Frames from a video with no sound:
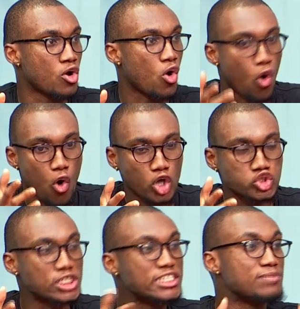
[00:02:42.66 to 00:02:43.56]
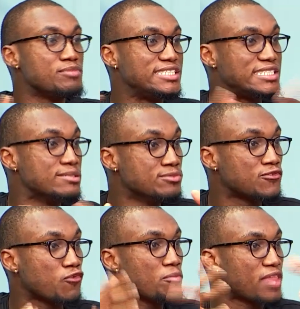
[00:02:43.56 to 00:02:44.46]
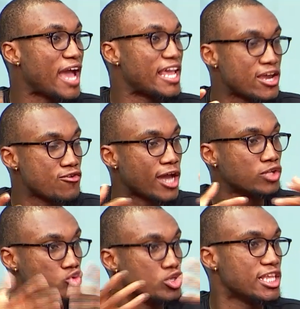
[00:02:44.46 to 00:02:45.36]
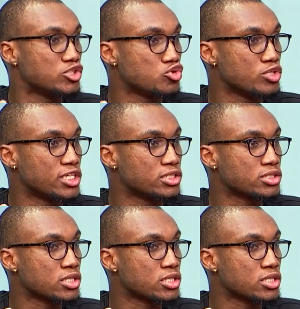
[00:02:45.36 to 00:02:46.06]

Or shouldn't it be teams from that area doing the showcase?